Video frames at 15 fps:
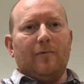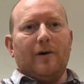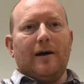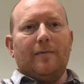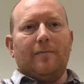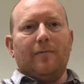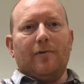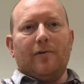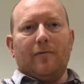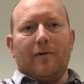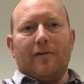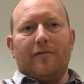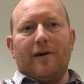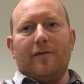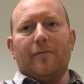what happens to
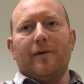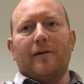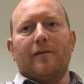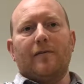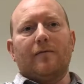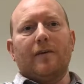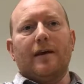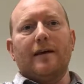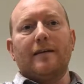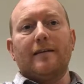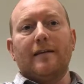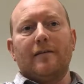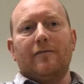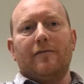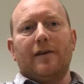other aspects of the AT
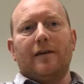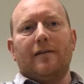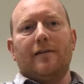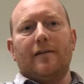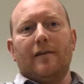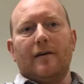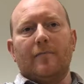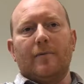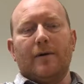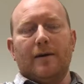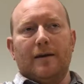phenotype.